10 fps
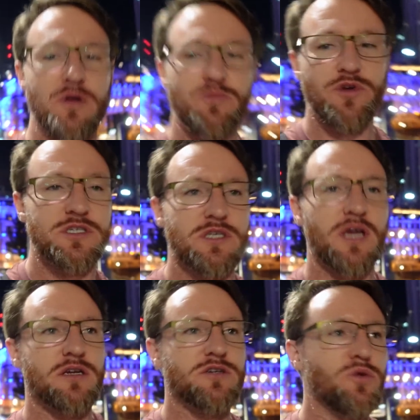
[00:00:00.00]
of the bridges
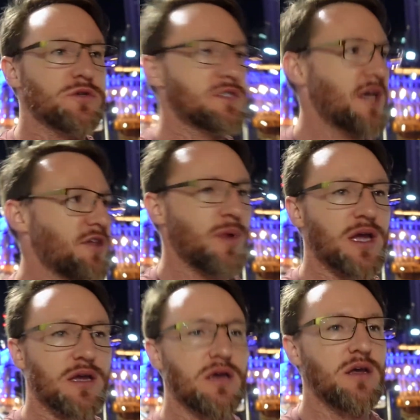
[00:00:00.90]
heading towards South
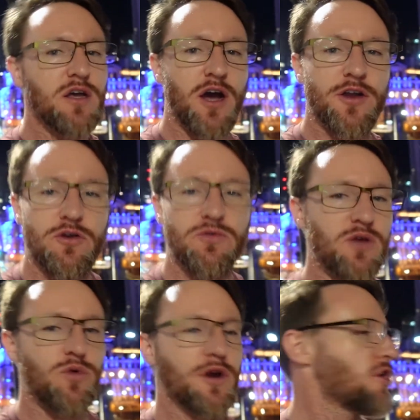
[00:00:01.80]
Bank. I don't really
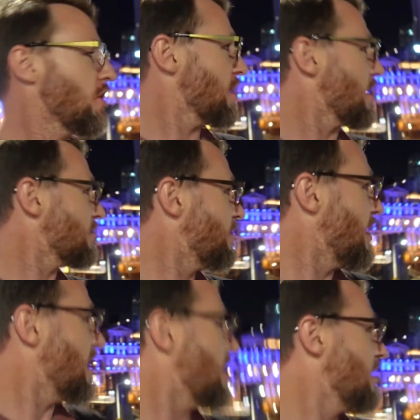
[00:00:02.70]
want to go that
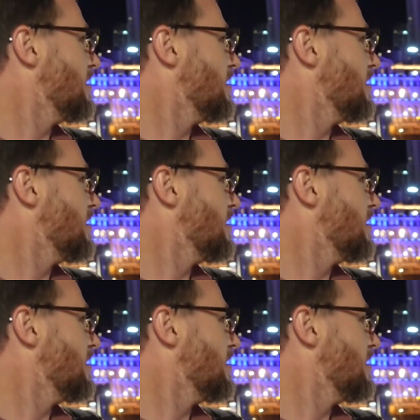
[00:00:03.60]
far.